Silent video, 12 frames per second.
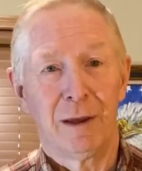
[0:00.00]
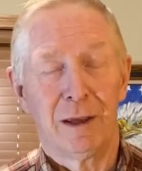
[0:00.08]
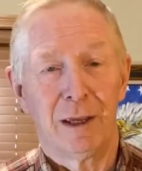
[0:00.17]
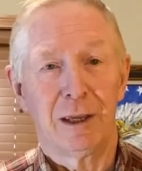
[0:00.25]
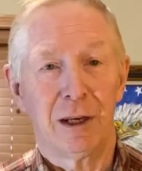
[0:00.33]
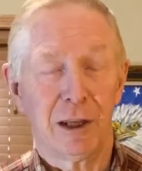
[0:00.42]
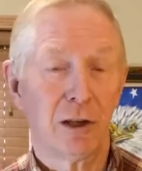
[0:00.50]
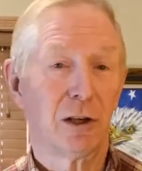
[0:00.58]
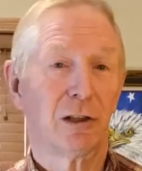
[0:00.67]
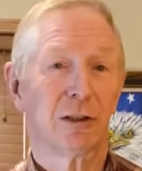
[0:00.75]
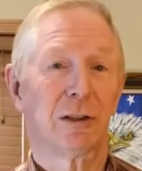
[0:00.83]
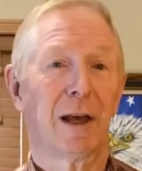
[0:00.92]
in a
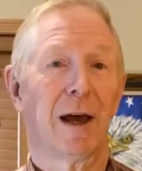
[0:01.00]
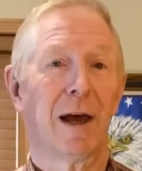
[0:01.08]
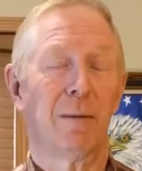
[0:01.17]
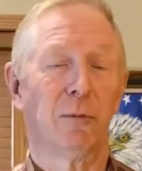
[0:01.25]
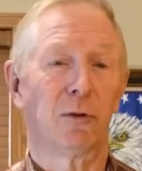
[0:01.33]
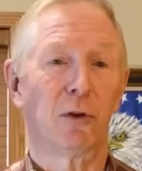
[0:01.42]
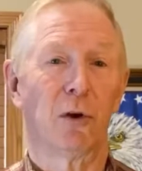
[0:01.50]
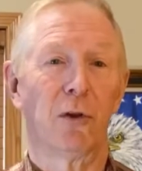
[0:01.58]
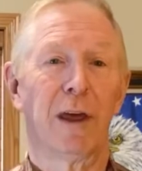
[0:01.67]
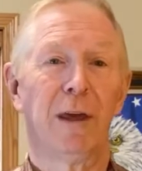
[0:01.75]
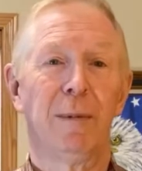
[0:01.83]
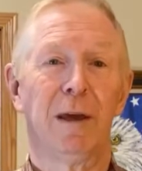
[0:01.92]
year's time. So
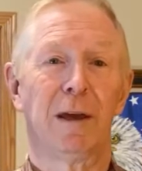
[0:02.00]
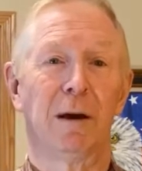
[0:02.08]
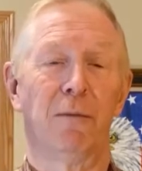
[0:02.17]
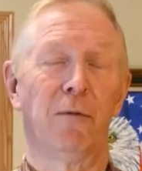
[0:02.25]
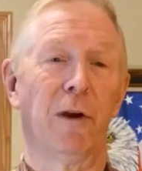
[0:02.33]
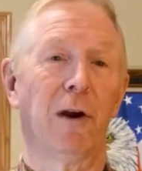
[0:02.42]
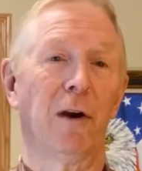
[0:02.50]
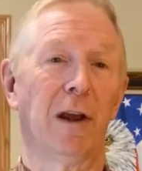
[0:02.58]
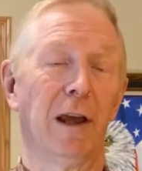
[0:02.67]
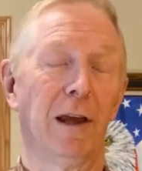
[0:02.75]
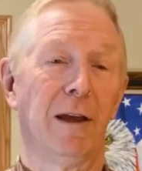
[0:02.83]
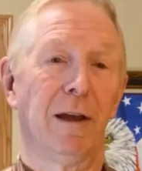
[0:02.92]
they become
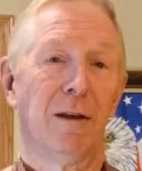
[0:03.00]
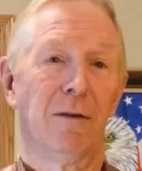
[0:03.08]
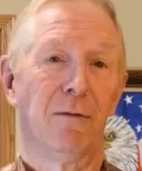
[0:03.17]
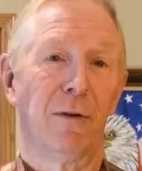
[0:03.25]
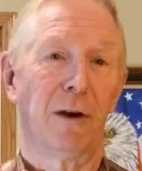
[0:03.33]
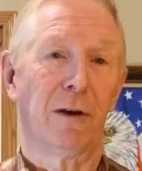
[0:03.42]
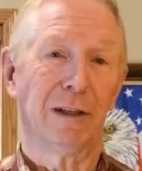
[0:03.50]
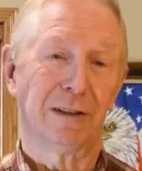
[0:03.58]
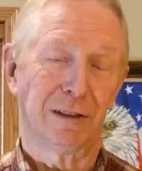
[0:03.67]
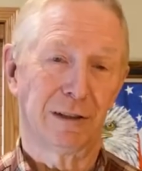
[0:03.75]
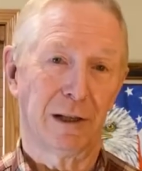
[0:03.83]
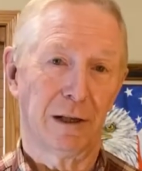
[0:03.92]
very, very
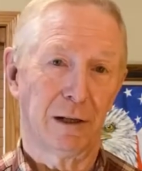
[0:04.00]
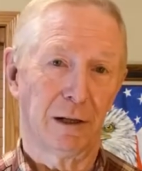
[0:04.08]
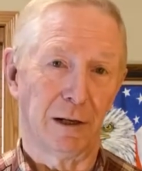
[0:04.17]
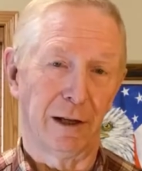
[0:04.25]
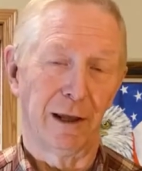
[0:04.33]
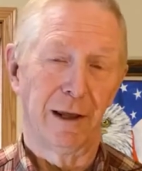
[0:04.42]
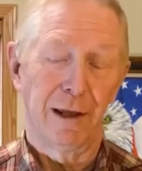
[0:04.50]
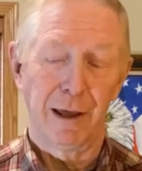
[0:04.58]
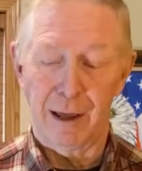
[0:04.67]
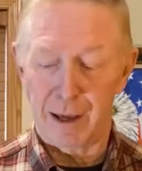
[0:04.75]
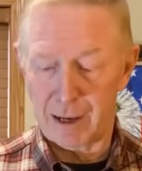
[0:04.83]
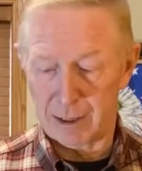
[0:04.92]
skilled
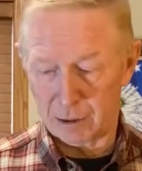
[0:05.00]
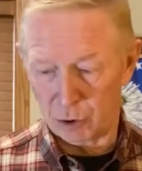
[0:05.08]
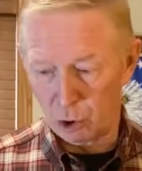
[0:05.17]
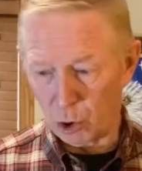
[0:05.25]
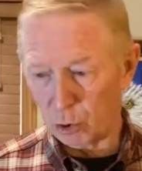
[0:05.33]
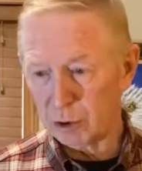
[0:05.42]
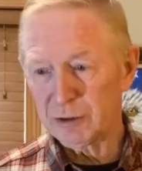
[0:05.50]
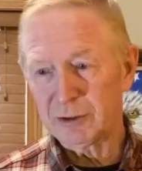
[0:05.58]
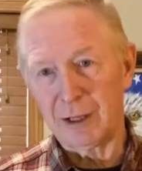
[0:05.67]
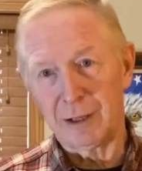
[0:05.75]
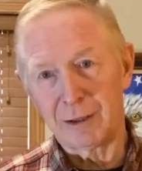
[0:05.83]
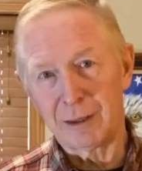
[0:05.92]
at
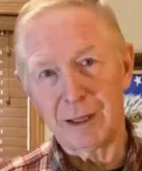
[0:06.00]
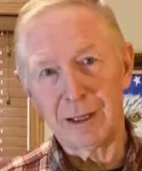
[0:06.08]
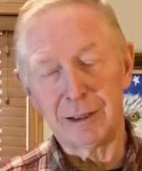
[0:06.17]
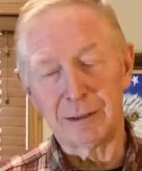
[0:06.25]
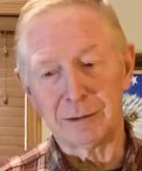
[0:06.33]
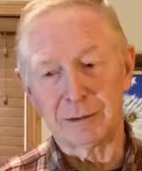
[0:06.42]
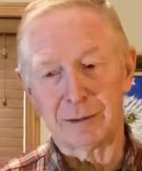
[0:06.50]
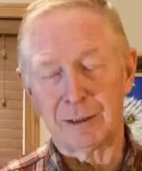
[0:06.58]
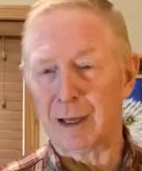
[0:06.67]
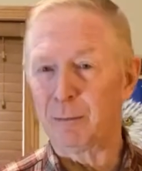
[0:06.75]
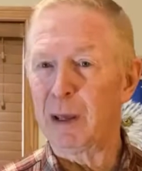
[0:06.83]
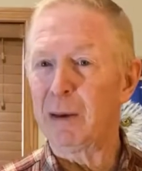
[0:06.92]
noticing things
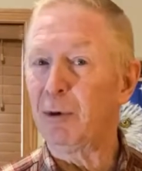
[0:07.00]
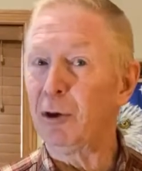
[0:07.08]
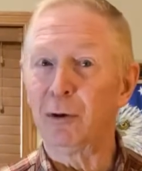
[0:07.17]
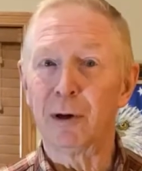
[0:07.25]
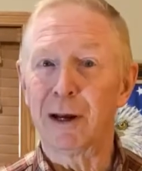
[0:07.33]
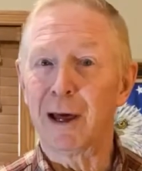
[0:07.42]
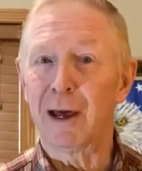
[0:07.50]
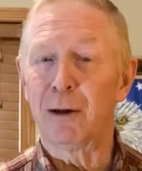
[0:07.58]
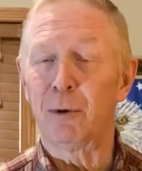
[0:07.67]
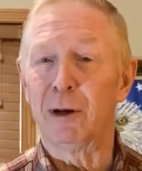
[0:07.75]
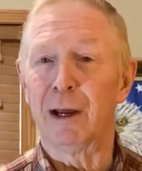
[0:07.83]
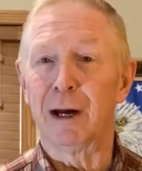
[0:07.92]
that maybe you and I
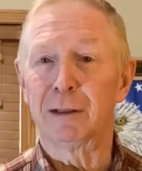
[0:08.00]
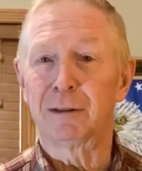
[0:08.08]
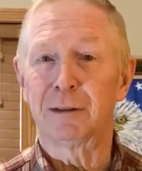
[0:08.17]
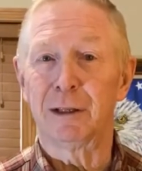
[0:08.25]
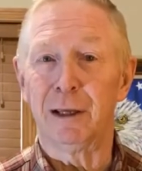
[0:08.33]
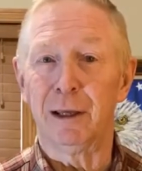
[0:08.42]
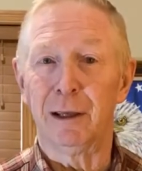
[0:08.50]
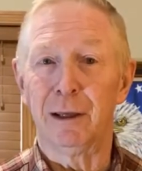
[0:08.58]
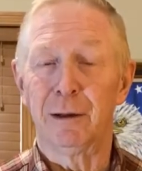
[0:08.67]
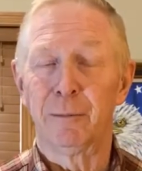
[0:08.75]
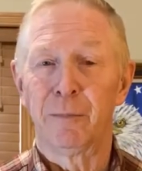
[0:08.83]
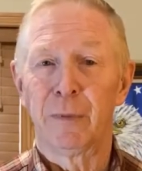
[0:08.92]
would not see.
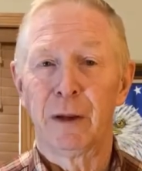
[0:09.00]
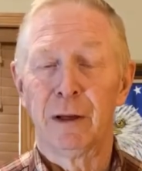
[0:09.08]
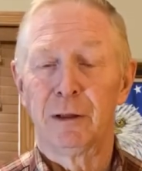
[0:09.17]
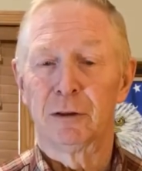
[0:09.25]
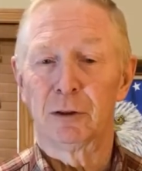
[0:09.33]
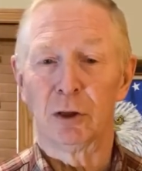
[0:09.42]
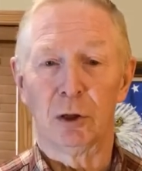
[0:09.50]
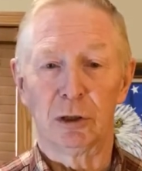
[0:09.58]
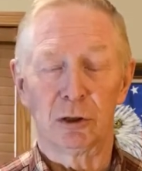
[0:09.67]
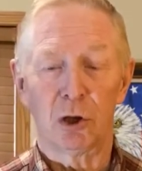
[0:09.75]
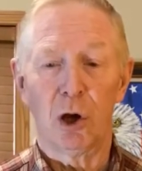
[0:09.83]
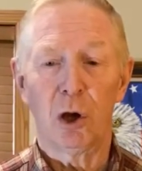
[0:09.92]
So
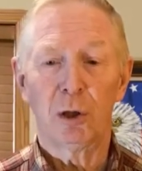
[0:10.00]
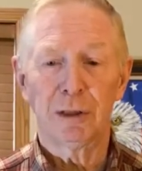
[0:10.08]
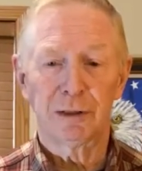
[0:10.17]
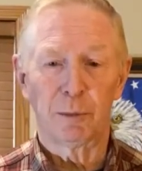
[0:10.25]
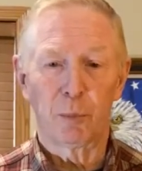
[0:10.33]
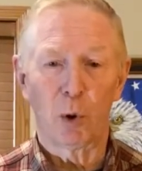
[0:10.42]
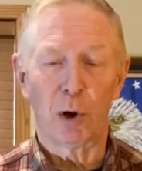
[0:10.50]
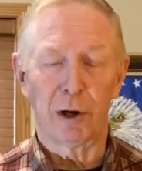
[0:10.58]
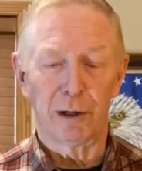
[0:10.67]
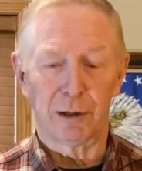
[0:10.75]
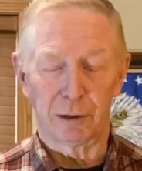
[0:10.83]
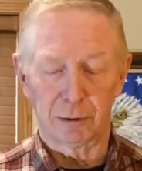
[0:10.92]
it's always
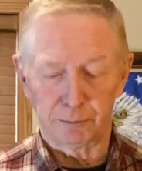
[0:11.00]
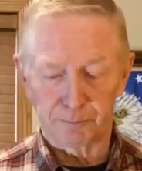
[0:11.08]
important